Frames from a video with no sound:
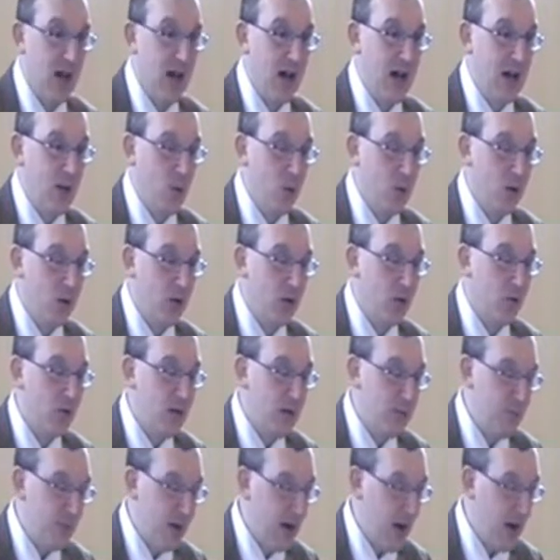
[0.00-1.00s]
I will
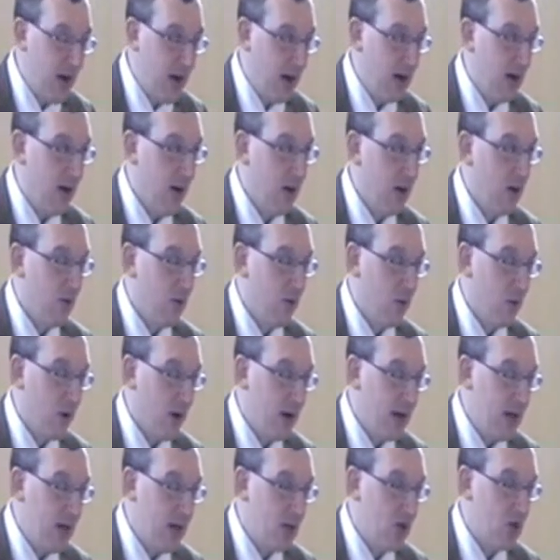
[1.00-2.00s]
repay
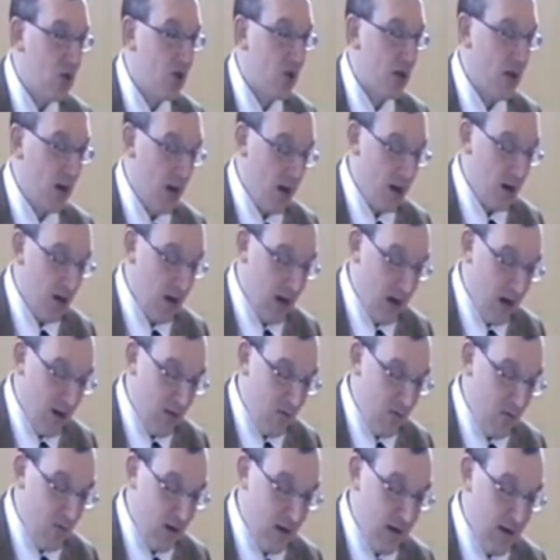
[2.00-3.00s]
for each and
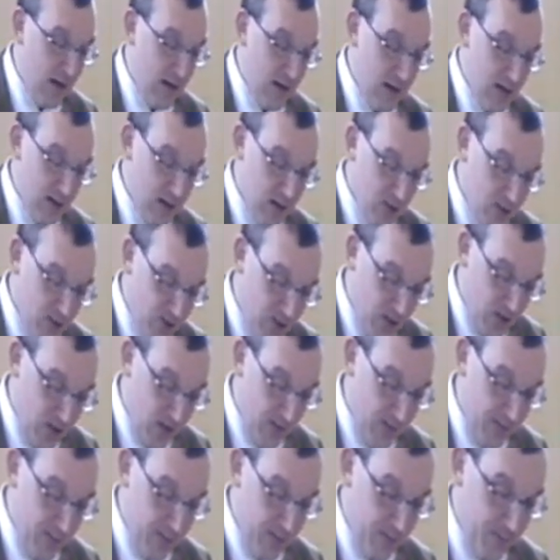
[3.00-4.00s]
every
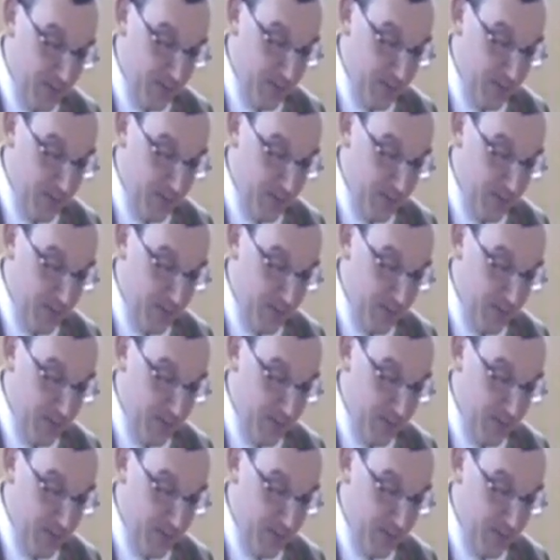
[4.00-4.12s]
sin.